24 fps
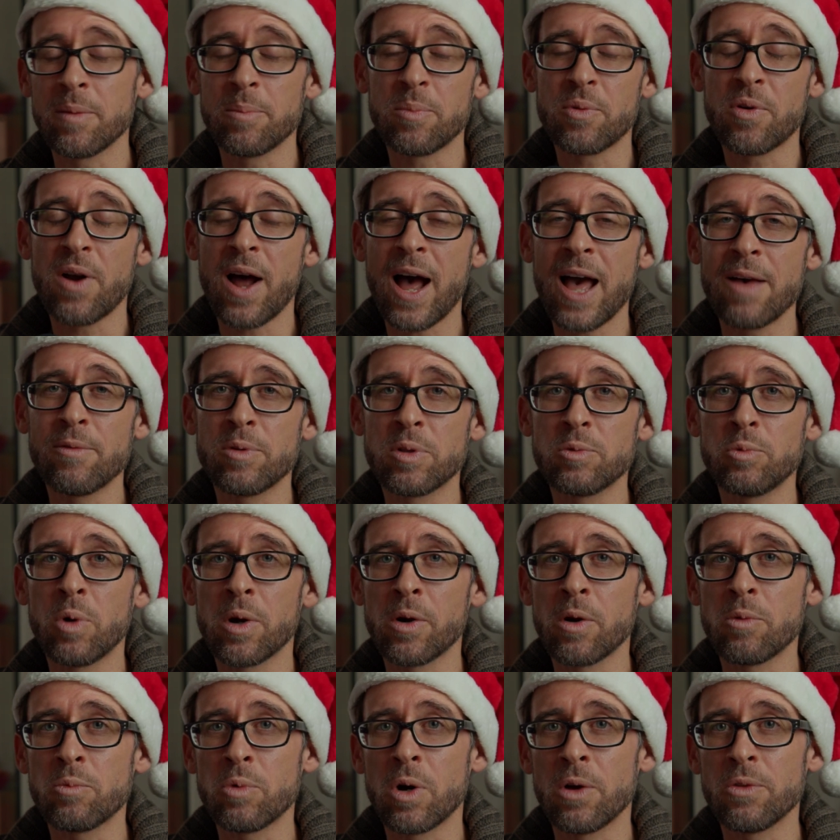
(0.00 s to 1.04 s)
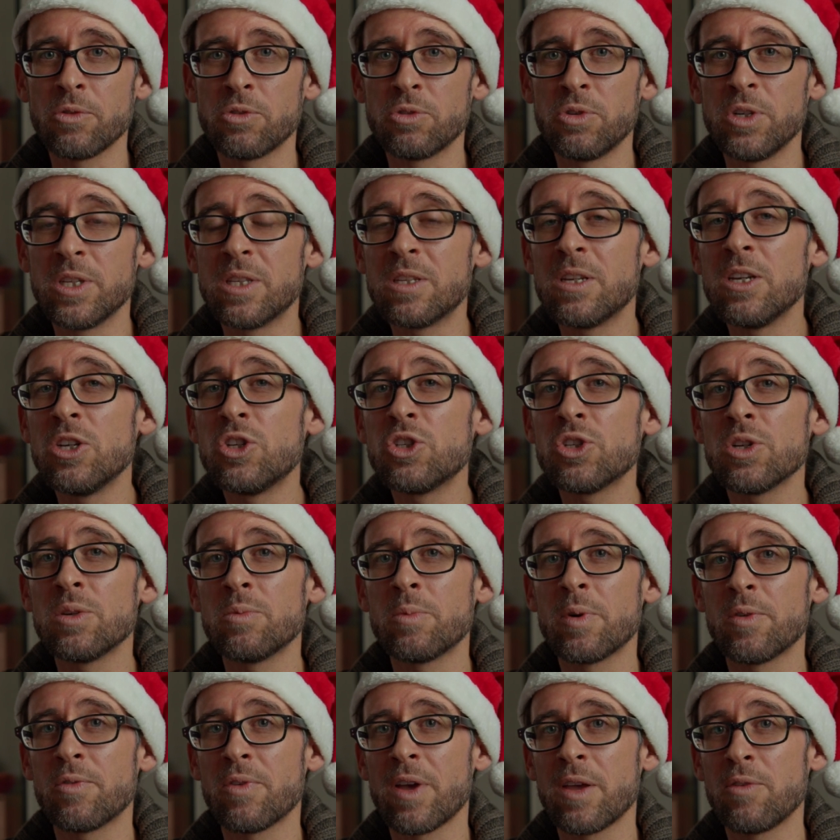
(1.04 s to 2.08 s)
a private one-on-one
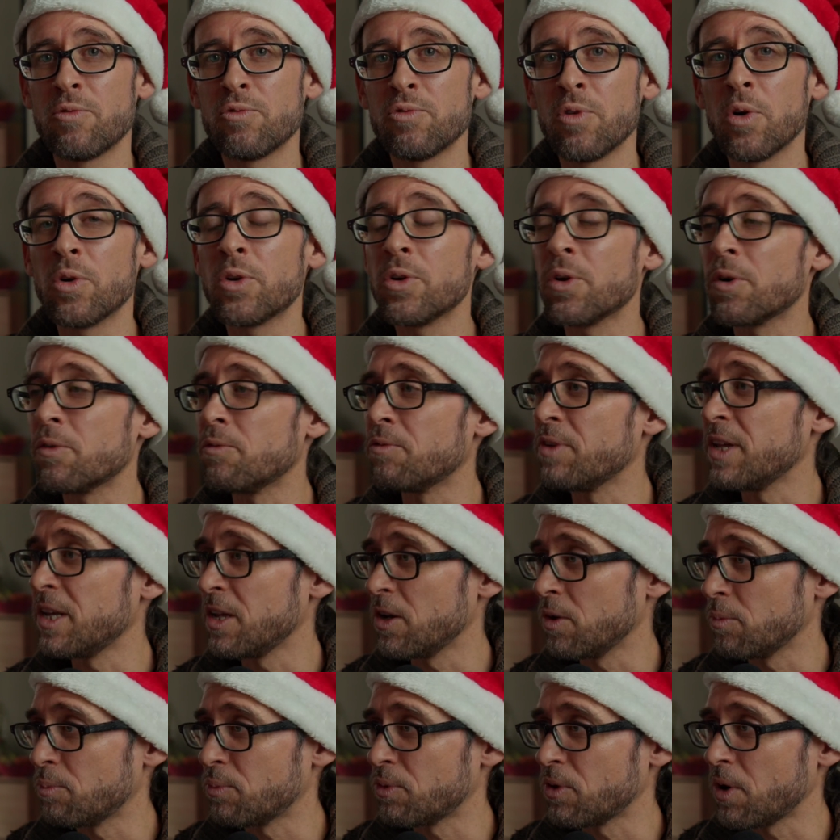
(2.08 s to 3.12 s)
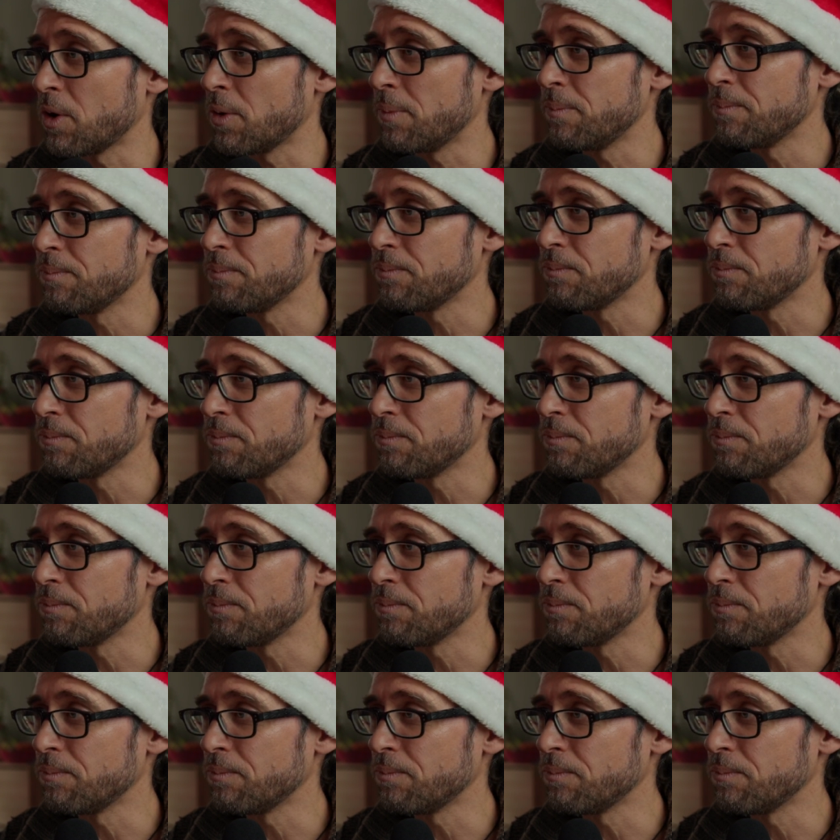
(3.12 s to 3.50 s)
tuition with a photo or video pro.